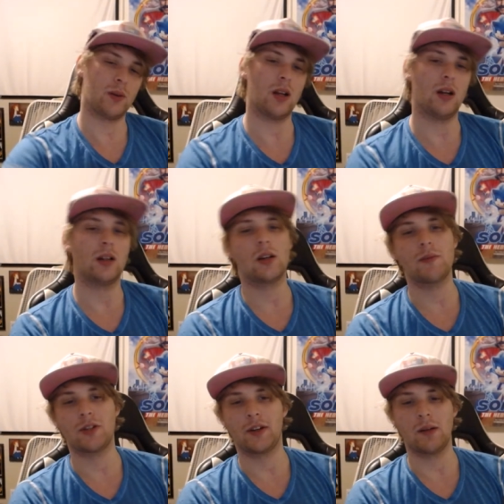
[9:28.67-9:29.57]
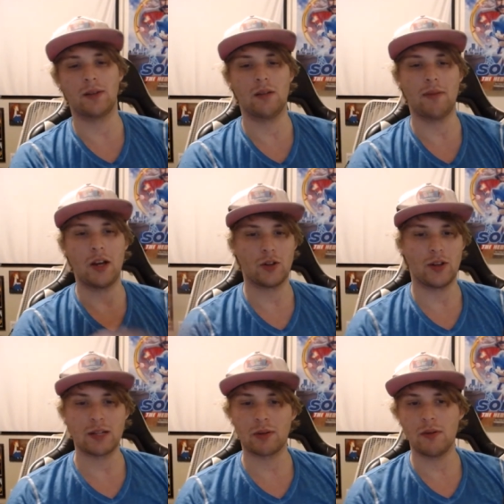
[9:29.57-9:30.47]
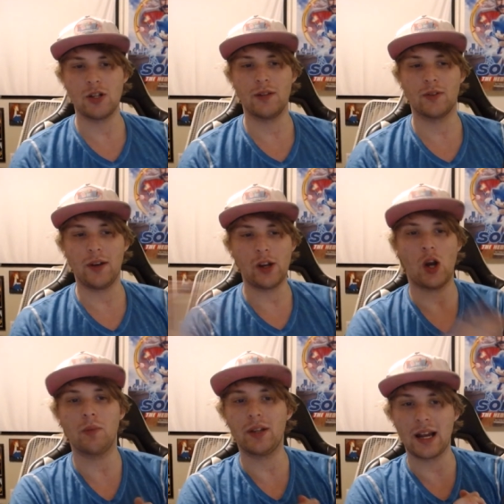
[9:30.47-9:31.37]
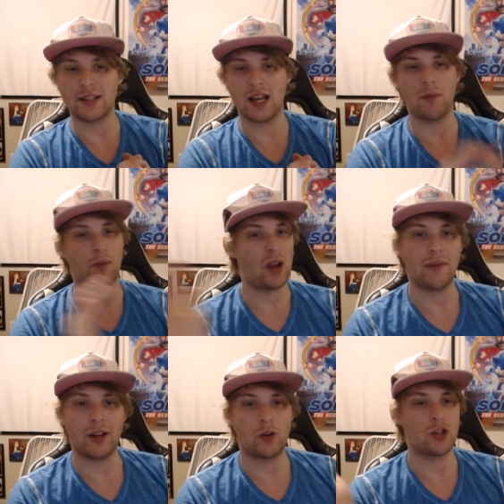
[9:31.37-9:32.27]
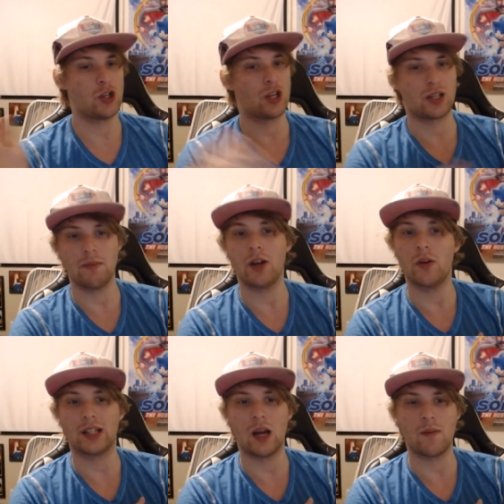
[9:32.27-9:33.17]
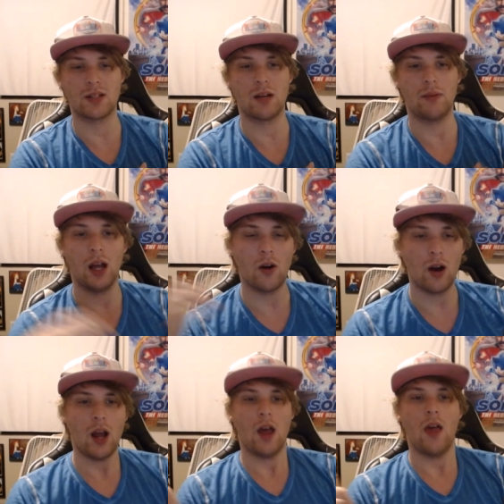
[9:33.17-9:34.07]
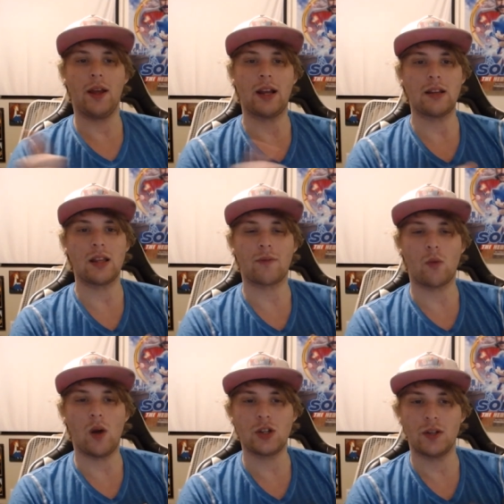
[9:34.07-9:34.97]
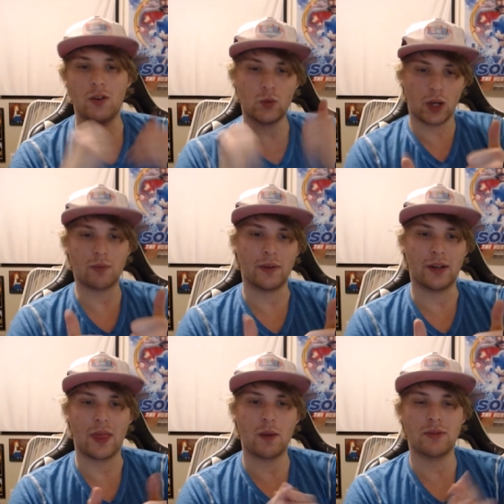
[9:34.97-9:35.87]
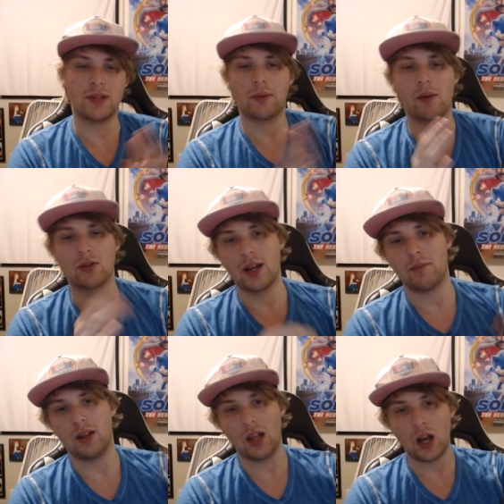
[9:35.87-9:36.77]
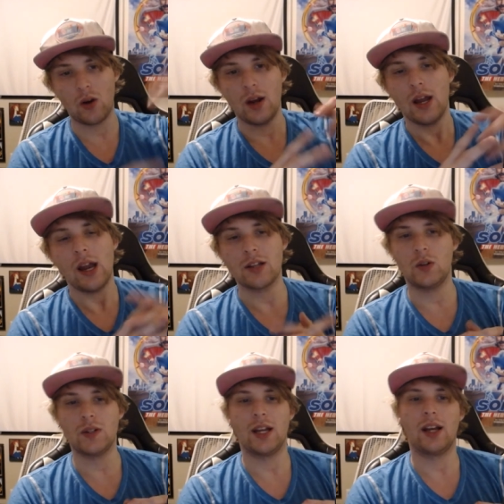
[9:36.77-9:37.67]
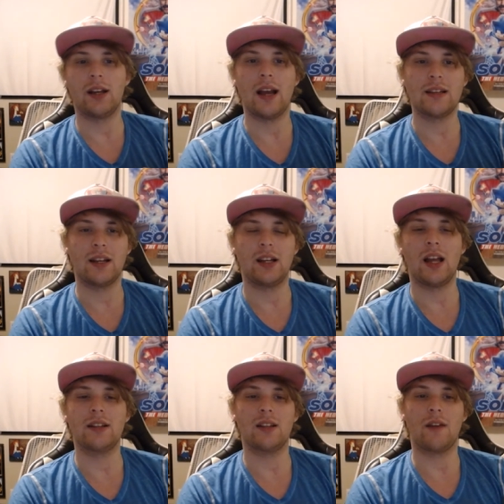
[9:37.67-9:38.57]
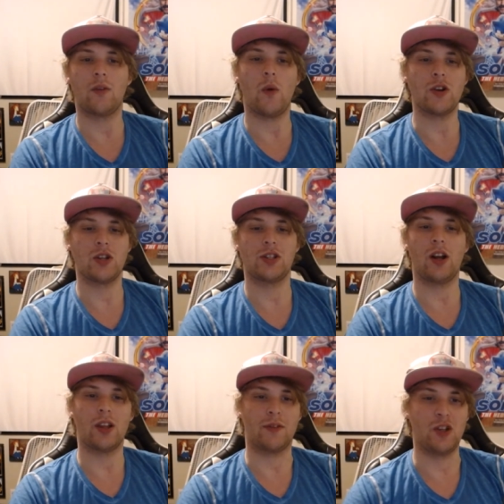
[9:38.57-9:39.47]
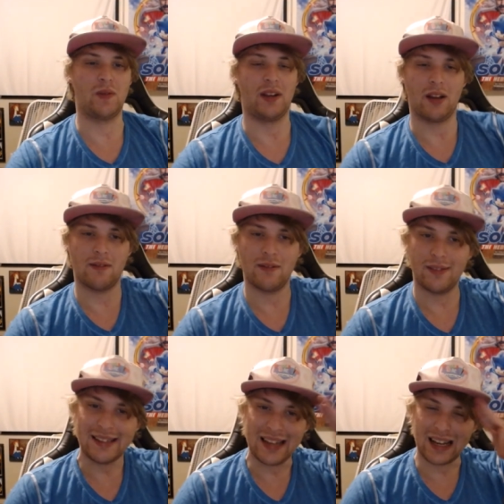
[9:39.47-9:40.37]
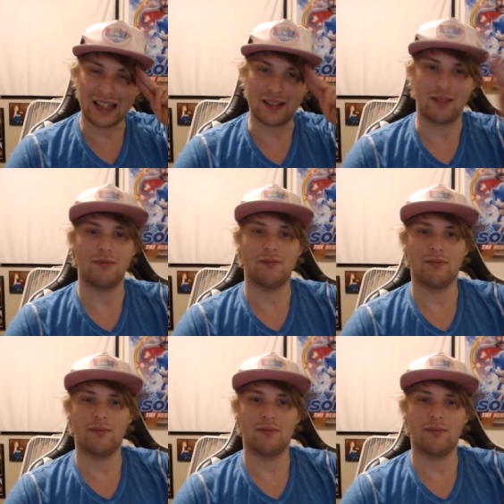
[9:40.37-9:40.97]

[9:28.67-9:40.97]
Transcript: the Missouri Comic Con page. So that's pretty much it for the video. I hope you guys help. If you have any questions, just let me know in the comments down below. Thank you guys a lot for watching. If you enjoyed, give it a thumbs up. Comments down below. As always, guys, thank you guys a lot for watching. I'll see you on the future video. Take it easy.